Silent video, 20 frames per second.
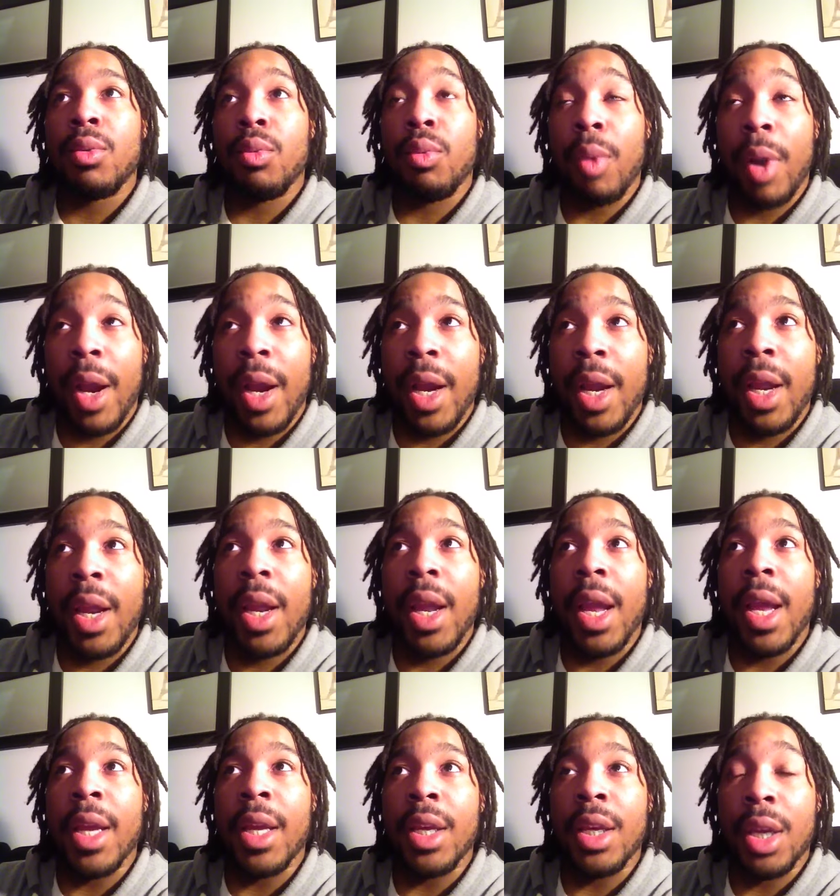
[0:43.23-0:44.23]
ready
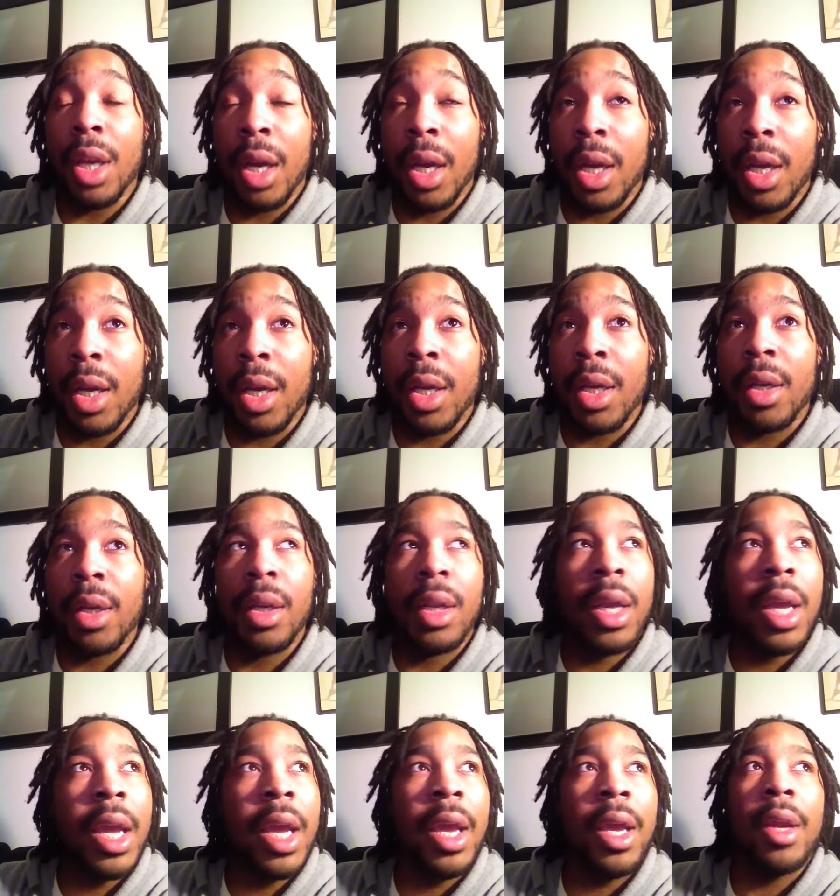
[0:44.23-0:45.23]
and done
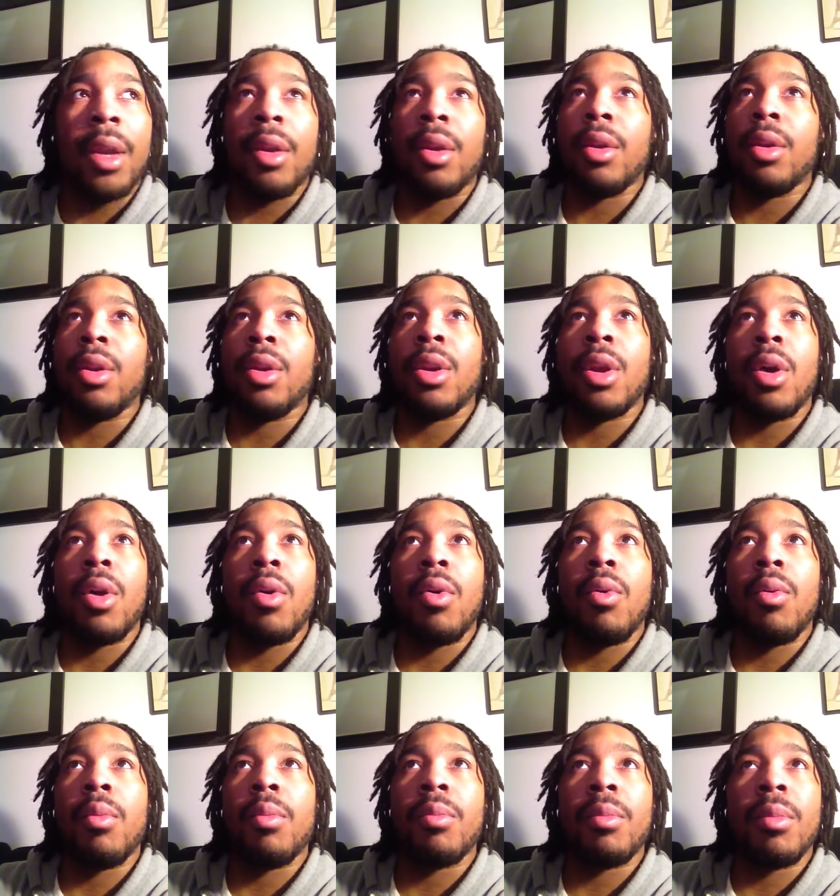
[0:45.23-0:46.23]
and, you know,